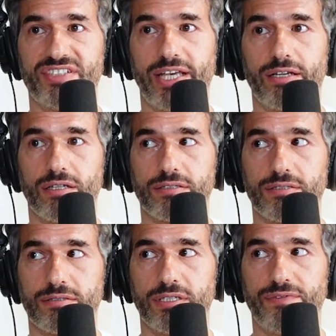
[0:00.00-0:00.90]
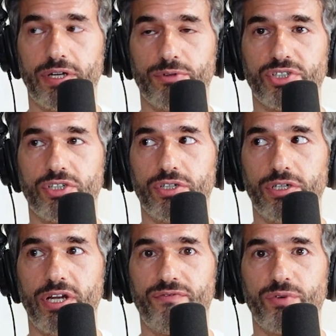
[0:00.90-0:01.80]
settled. If there was a good
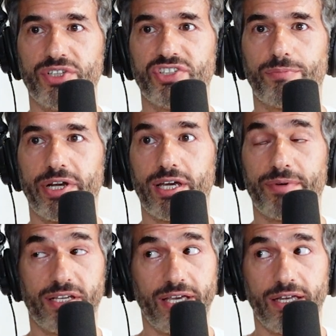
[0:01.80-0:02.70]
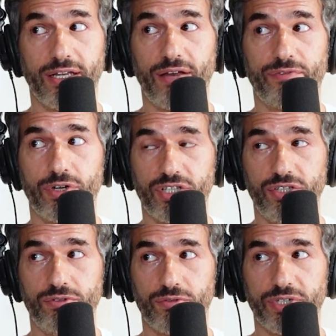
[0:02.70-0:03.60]
enough reason to break up, and again, not for
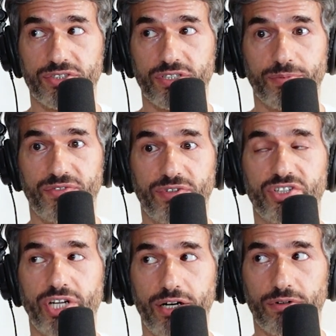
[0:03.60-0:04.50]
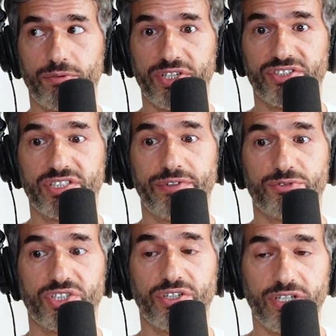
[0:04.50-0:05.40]
acute reasons, but for general reasons, if there
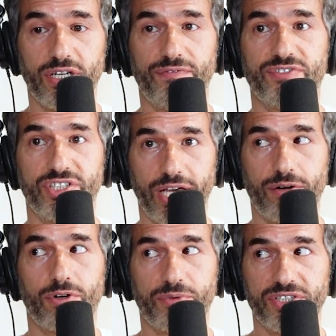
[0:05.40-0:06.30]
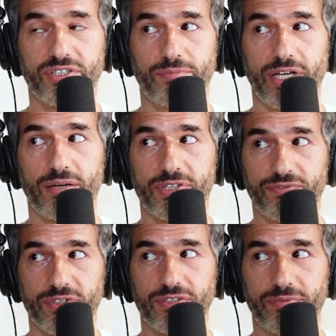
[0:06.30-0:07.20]
was a good enough general reason to break up in
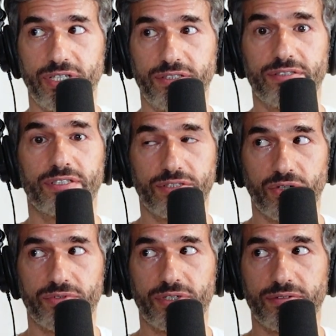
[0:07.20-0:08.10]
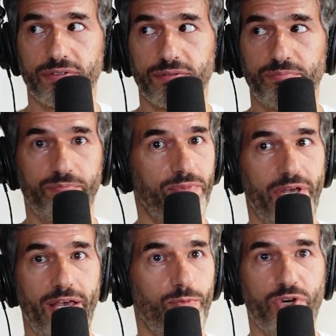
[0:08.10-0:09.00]
the first place, it's over.
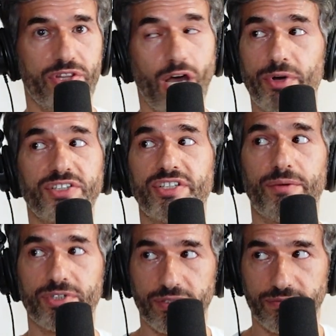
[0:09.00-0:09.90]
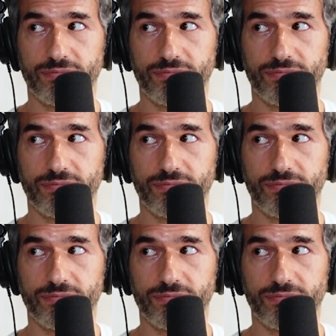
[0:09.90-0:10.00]
With no exception.